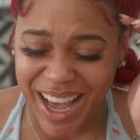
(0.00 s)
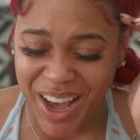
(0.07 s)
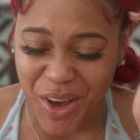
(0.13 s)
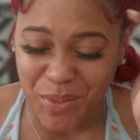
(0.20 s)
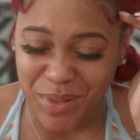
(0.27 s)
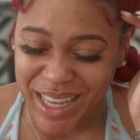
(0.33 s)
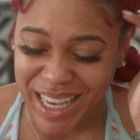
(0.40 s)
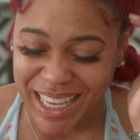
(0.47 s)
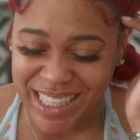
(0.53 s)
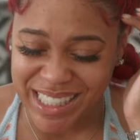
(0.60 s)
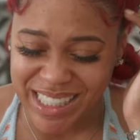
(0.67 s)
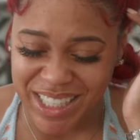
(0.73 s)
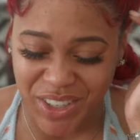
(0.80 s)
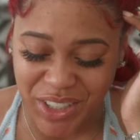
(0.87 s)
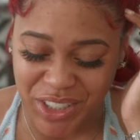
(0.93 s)
I hope that he
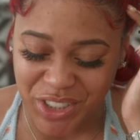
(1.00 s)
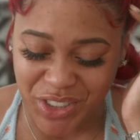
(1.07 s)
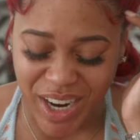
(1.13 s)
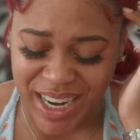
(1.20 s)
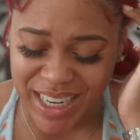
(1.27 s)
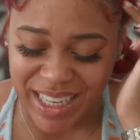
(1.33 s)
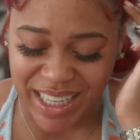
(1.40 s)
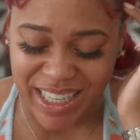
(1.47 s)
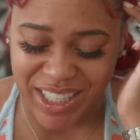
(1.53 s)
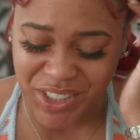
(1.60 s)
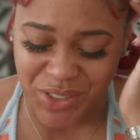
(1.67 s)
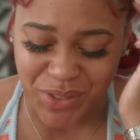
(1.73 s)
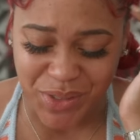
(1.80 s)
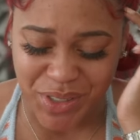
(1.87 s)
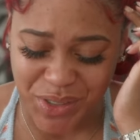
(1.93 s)
still is trying to
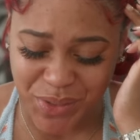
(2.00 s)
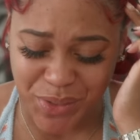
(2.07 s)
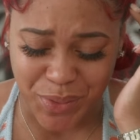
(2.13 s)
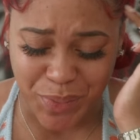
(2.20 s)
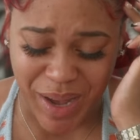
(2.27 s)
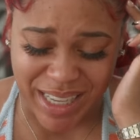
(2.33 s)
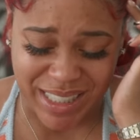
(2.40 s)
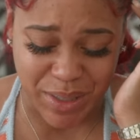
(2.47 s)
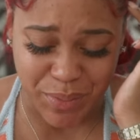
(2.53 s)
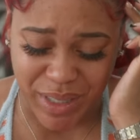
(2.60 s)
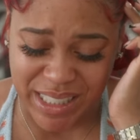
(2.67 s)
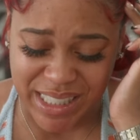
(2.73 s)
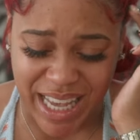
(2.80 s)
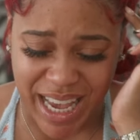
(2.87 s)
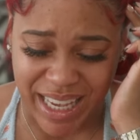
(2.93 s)
get you to
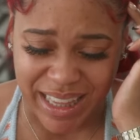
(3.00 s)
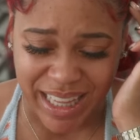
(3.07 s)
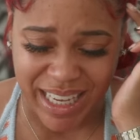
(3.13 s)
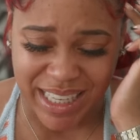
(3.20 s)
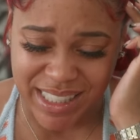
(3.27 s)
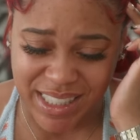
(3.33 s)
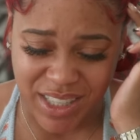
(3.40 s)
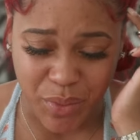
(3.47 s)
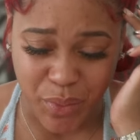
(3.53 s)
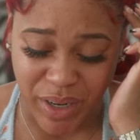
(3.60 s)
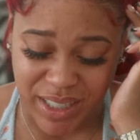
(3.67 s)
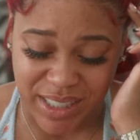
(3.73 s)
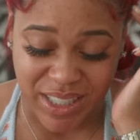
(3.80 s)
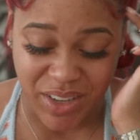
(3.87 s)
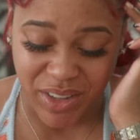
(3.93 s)
possibly sign late
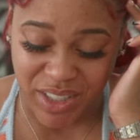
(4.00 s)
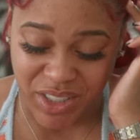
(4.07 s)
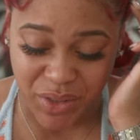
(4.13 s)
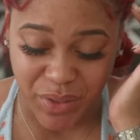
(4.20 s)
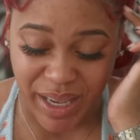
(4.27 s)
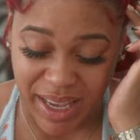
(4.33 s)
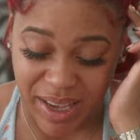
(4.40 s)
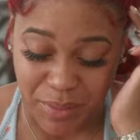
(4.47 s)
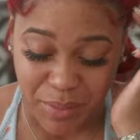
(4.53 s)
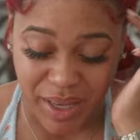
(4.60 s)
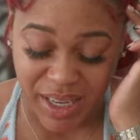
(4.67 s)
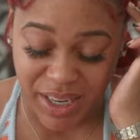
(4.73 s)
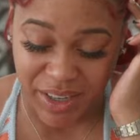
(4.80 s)
somewhere so that you can be